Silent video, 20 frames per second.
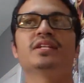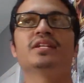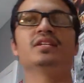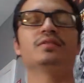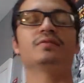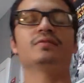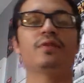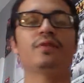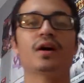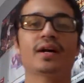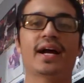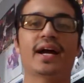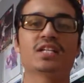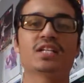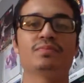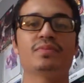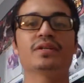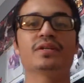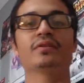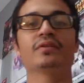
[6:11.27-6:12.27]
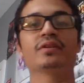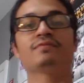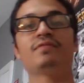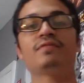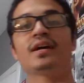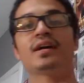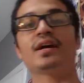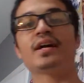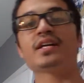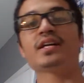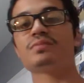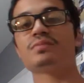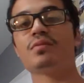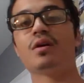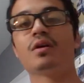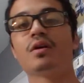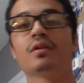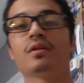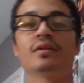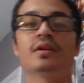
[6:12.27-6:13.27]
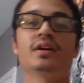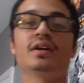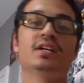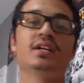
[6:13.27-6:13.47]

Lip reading: He's fought guys bigger. He's fought guys smaller.